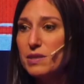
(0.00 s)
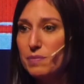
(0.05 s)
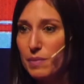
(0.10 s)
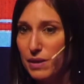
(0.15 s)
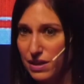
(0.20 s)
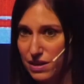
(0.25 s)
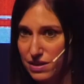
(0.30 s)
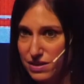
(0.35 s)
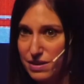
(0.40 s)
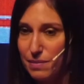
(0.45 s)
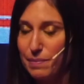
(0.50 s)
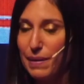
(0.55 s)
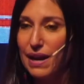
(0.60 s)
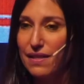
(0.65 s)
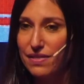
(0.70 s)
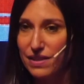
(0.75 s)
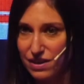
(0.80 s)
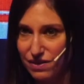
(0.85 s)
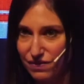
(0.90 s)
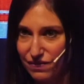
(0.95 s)
but he's the man
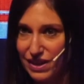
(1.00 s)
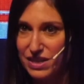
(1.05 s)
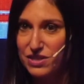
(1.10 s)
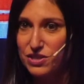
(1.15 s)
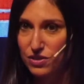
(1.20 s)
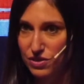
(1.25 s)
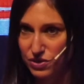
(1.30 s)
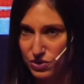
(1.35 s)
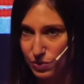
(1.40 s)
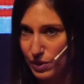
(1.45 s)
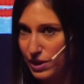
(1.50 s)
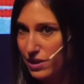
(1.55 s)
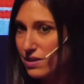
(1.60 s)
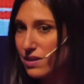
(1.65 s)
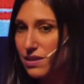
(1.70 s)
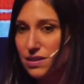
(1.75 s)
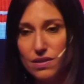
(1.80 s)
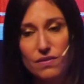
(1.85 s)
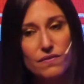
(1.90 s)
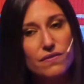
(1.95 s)
that invented the twist.
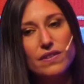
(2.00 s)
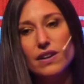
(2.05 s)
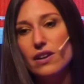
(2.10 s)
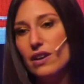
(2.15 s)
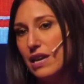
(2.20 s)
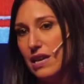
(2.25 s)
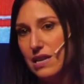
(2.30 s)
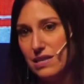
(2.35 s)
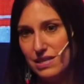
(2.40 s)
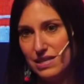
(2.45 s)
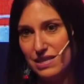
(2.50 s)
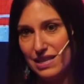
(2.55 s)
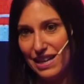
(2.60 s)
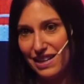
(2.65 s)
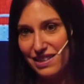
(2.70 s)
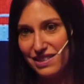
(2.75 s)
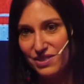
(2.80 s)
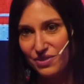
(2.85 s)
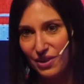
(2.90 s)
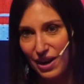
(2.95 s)
It's a very easy
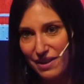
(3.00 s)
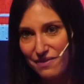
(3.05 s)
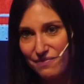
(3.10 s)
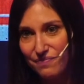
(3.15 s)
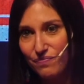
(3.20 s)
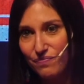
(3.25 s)
dance, right?